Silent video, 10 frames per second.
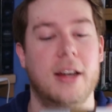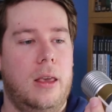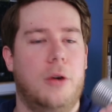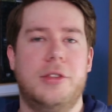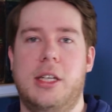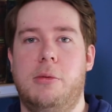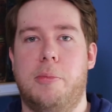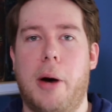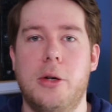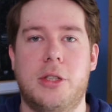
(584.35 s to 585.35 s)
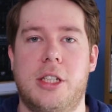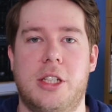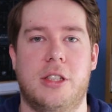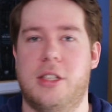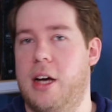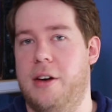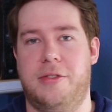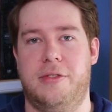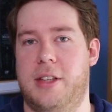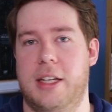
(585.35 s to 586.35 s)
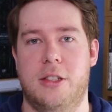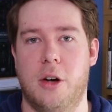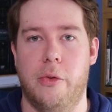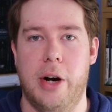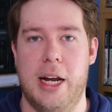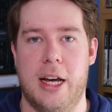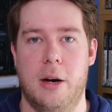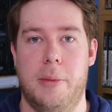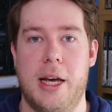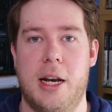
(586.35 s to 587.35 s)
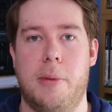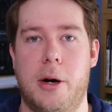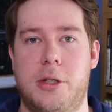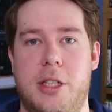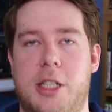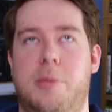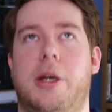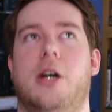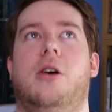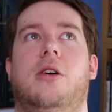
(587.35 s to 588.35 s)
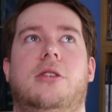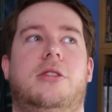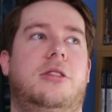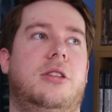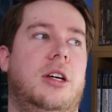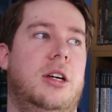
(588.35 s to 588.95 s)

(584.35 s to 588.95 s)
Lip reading: Obviously with postage and stuff, there's not really going to be any postage, because